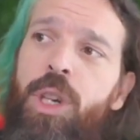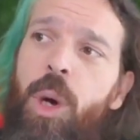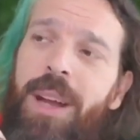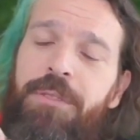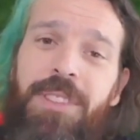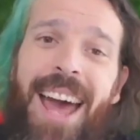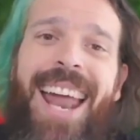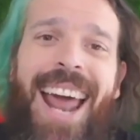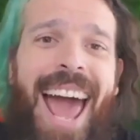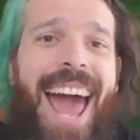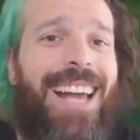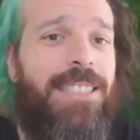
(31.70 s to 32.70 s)
So if that
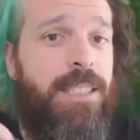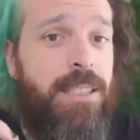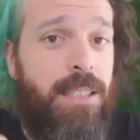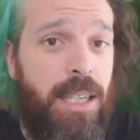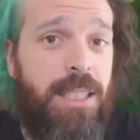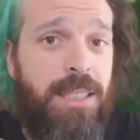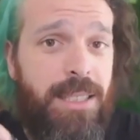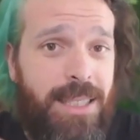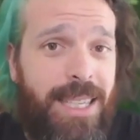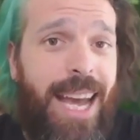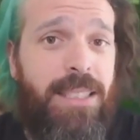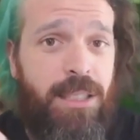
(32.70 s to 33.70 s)
ad
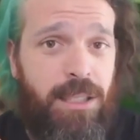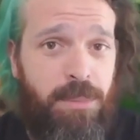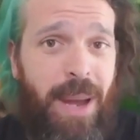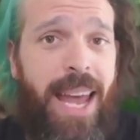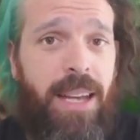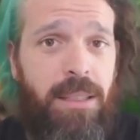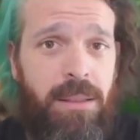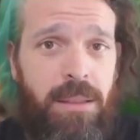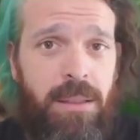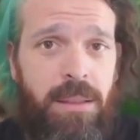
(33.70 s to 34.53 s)
doesn't get spent,